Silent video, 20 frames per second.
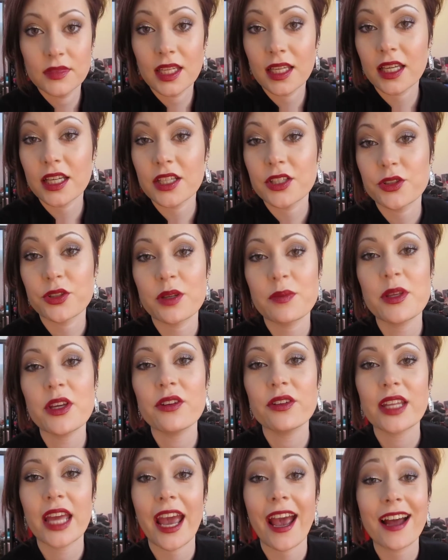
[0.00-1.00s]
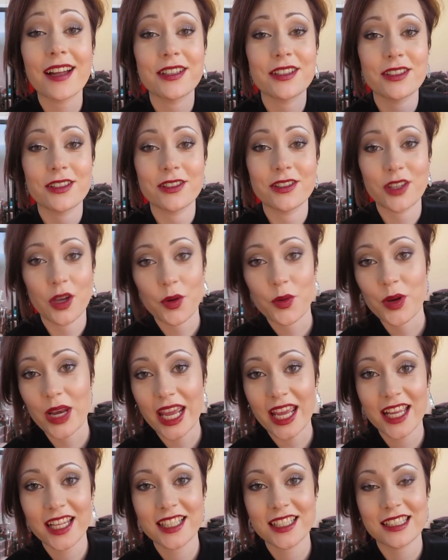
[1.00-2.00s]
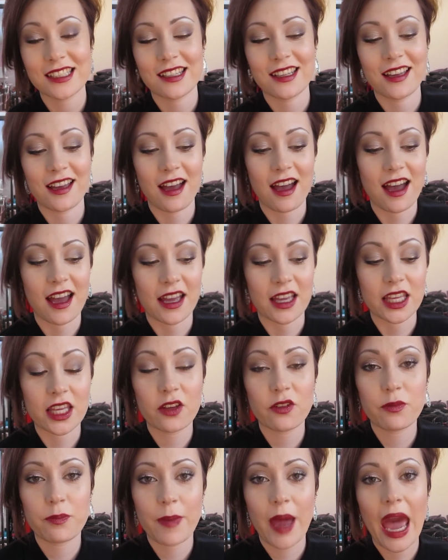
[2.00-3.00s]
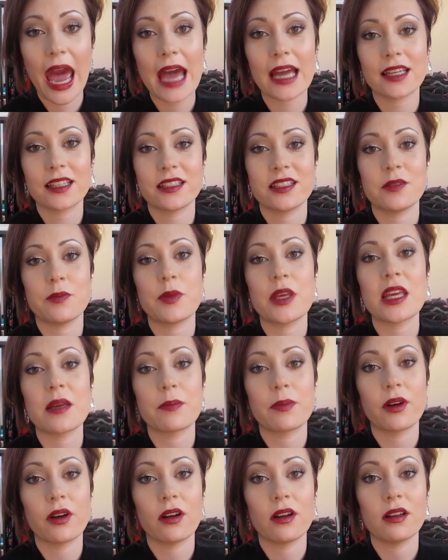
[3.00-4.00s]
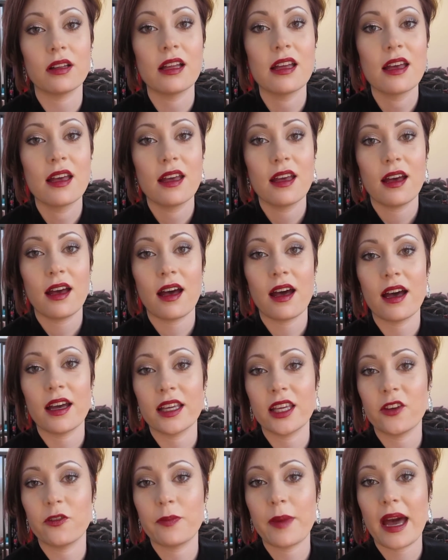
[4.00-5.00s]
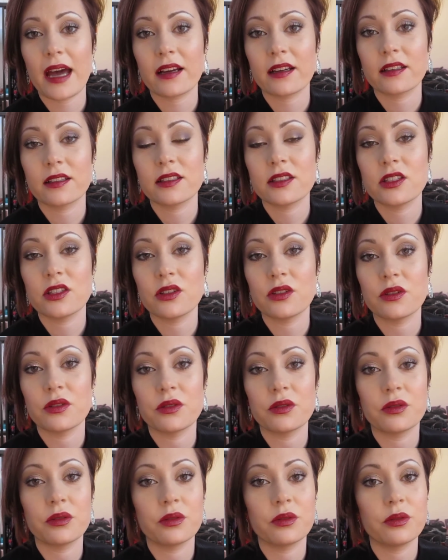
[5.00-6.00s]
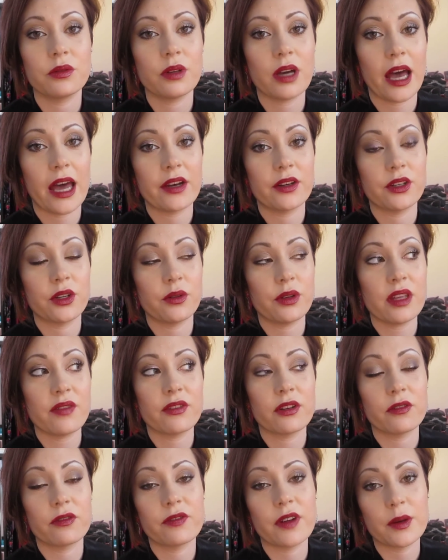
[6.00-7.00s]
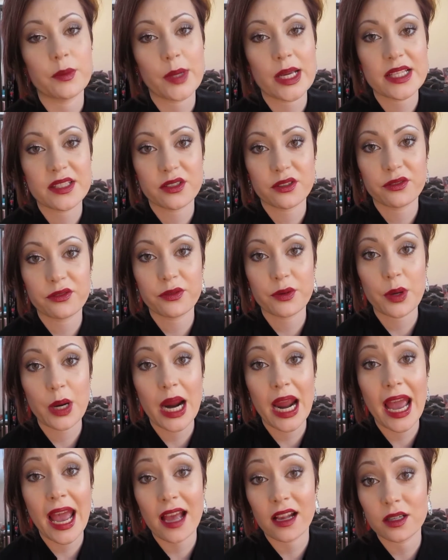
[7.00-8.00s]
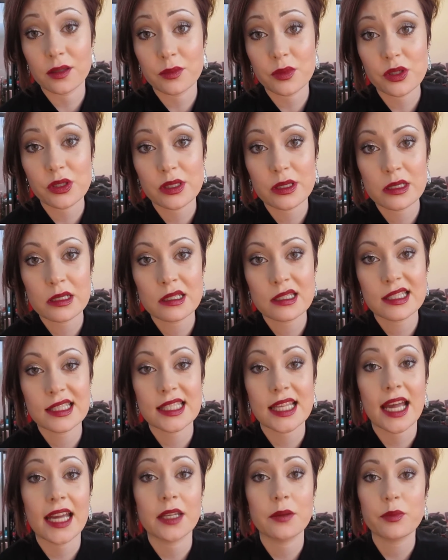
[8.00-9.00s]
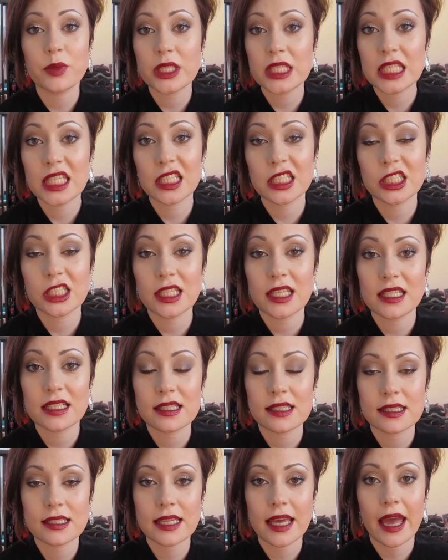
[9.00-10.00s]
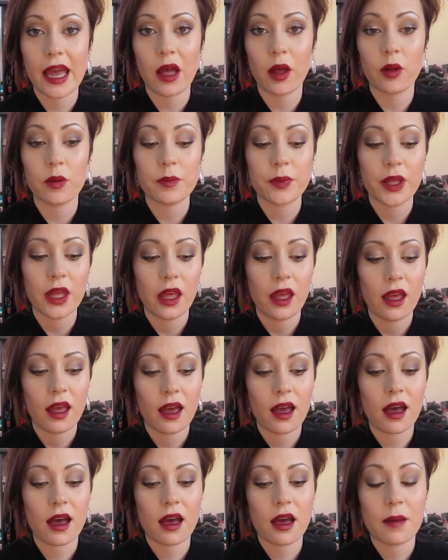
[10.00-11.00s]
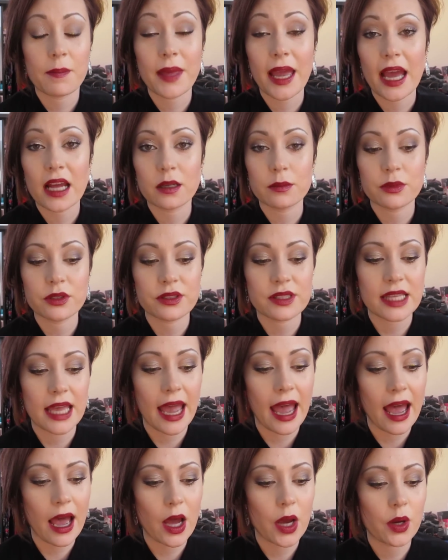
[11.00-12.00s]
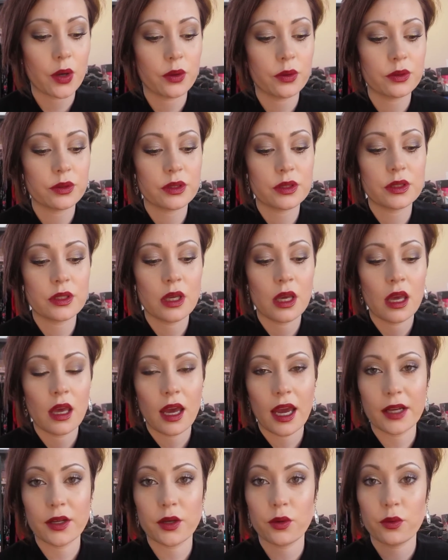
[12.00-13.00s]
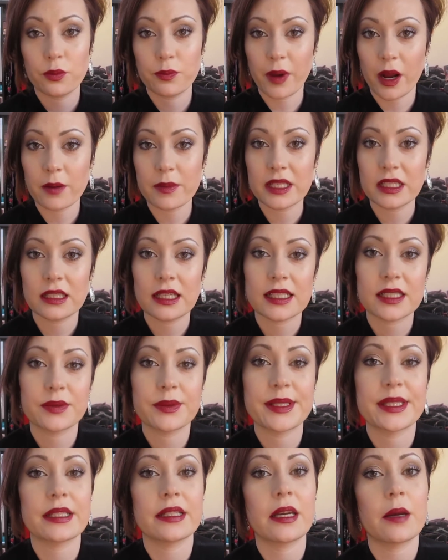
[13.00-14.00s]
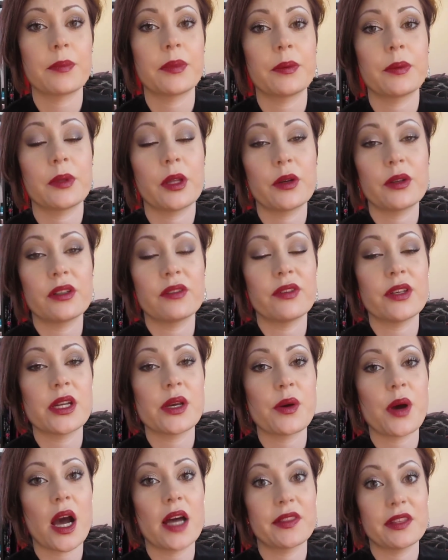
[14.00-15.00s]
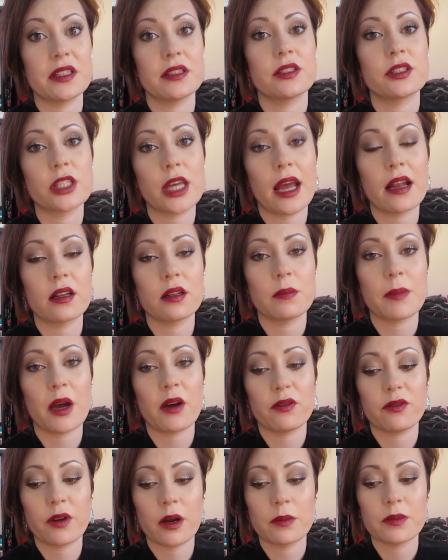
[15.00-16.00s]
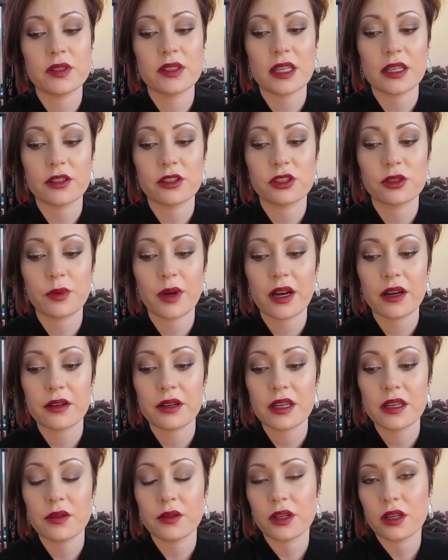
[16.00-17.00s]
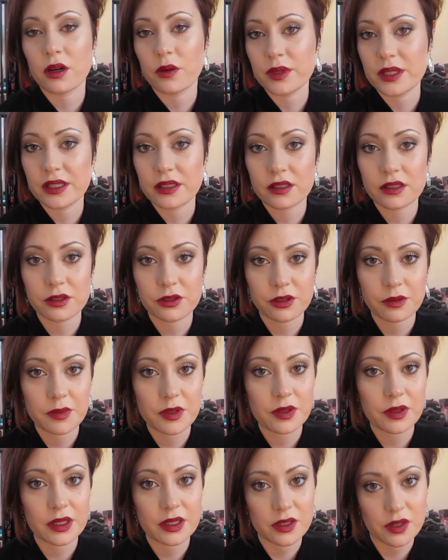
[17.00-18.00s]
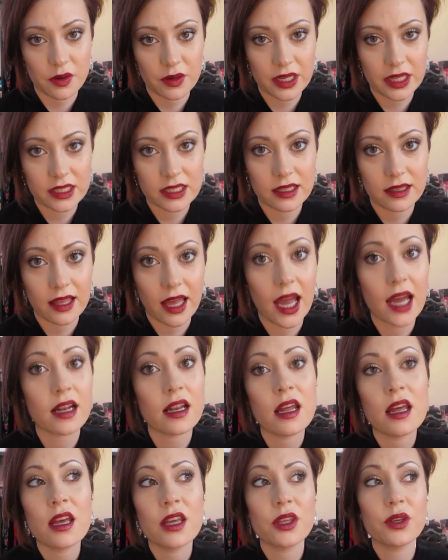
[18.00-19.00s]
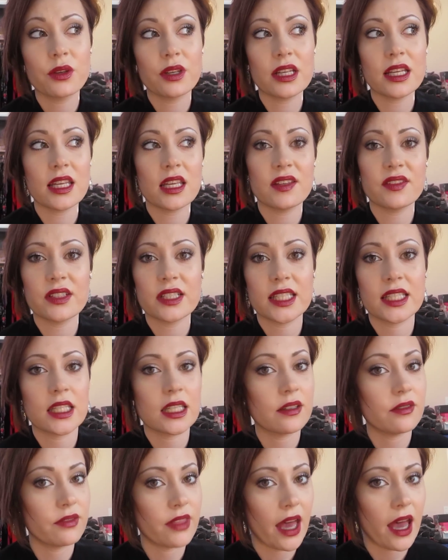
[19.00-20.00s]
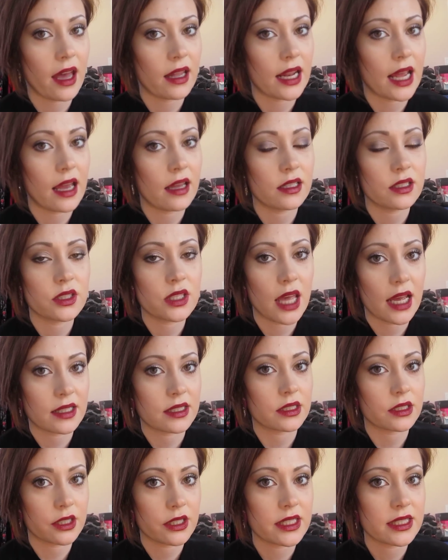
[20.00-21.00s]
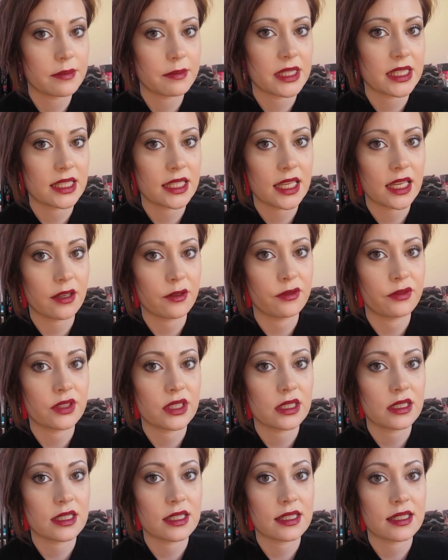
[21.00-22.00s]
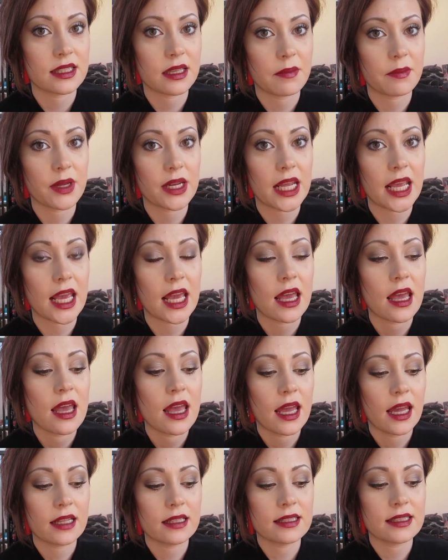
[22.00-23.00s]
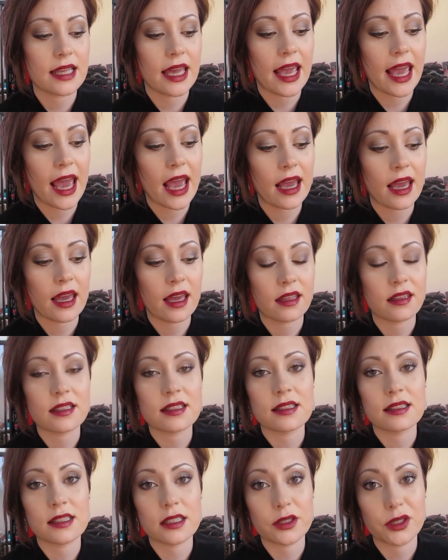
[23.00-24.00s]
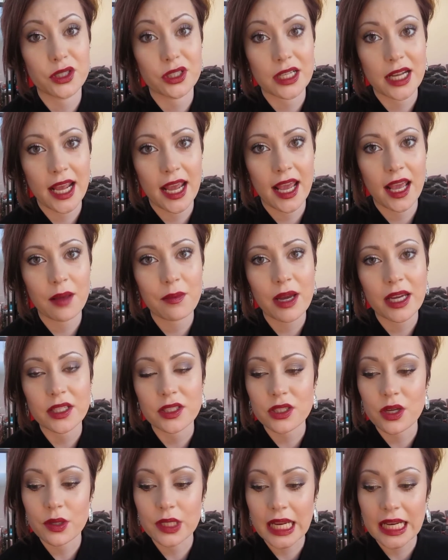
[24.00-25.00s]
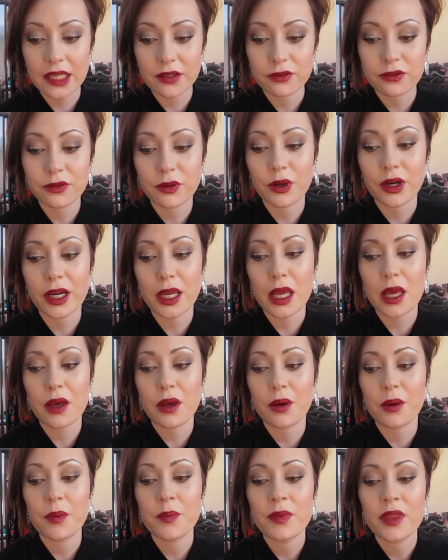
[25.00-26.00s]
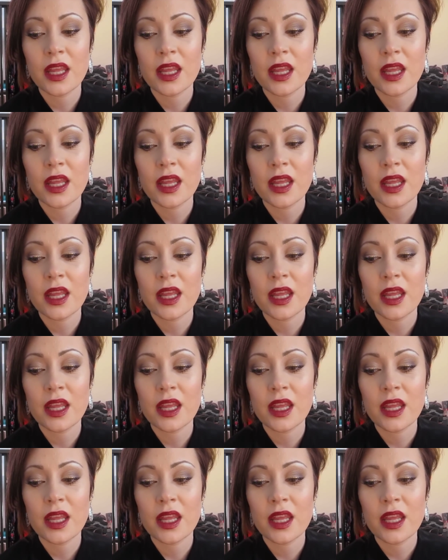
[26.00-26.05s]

Contribute and donate. Give back to people, give back to, I don't know, even a fundraiser for animals, sign petitions to help animals out. I know Barbie Deluxe recently uploaded a video on this channel about Farm Sanctuary. You can always contribute and donate to that. You can even give that as a Christmas gift to somebody and say, hey, this is in your name, I donated for you.